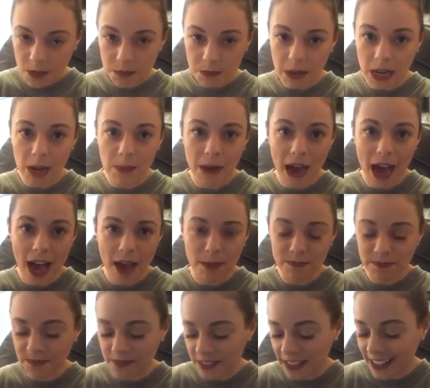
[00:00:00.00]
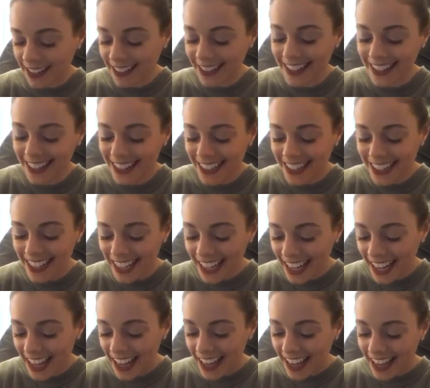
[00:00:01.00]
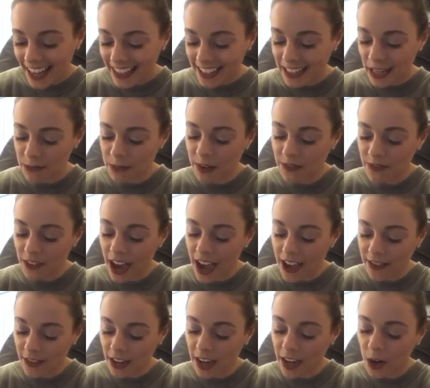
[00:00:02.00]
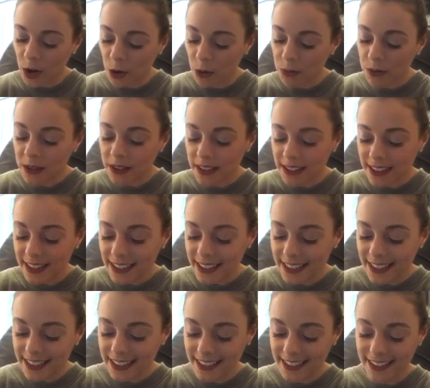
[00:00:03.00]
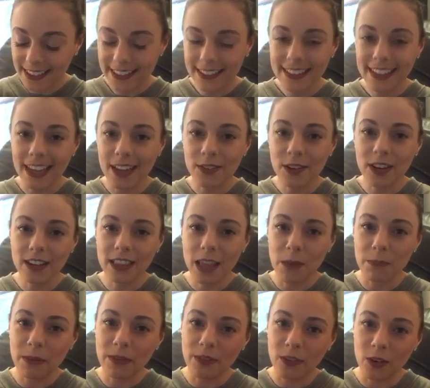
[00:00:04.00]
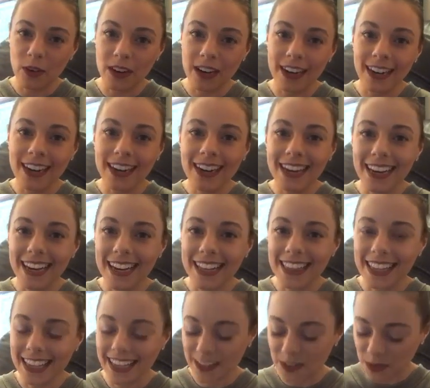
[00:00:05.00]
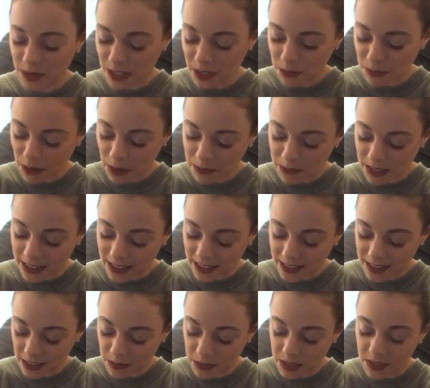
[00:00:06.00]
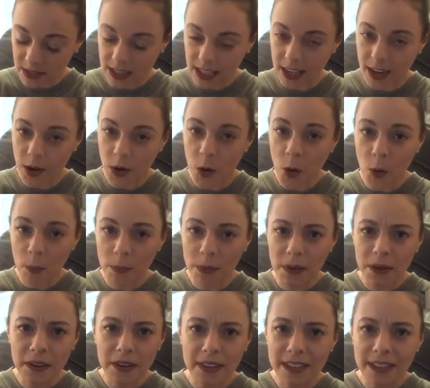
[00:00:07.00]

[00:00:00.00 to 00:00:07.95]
Billy Bob. Number 5, ope. I've heard that before. I think when you bump into somebody, you say ope.